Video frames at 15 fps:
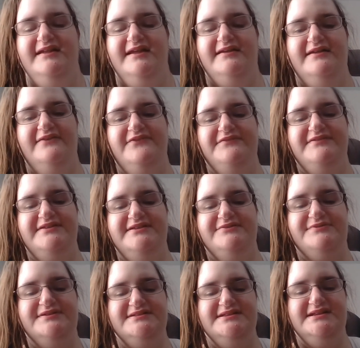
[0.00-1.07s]
Hell, everyone in the
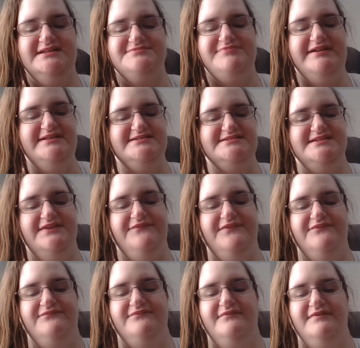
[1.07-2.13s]
world needs friends.
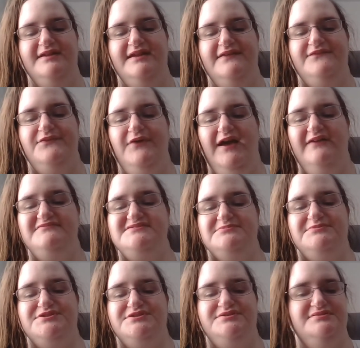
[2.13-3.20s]
Even if you have
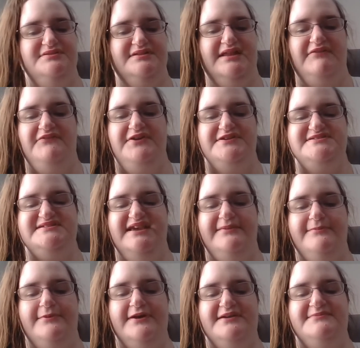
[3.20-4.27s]
some, it never hurts to have
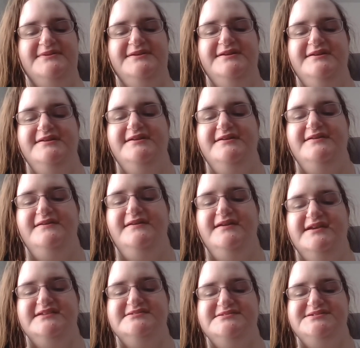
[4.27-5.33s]
more.
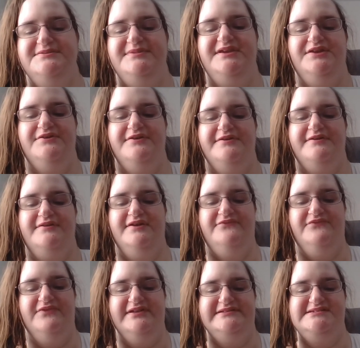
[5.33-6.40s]
Assuming you're
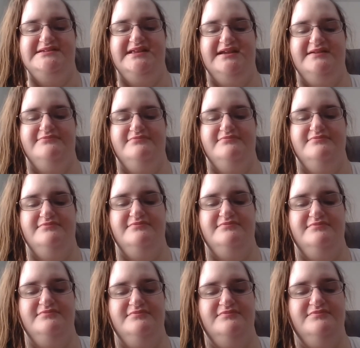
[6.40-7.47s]
good friends and not
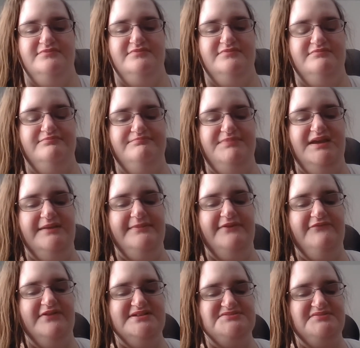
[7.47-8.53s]
becoming
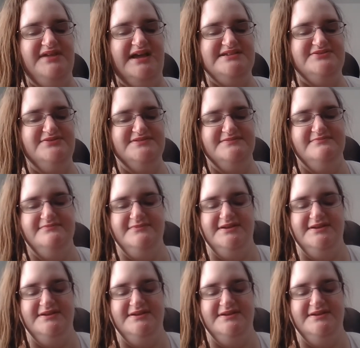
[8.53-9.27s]
friends with assholes.